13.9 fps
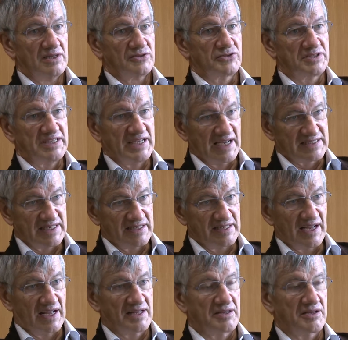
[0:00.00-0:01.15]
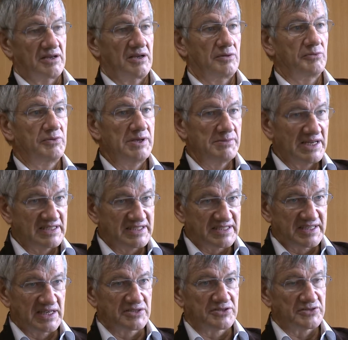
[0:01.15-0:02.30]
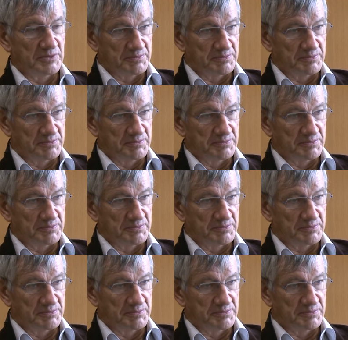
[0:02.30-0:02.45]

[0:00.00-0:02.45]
to the extent that women stick to the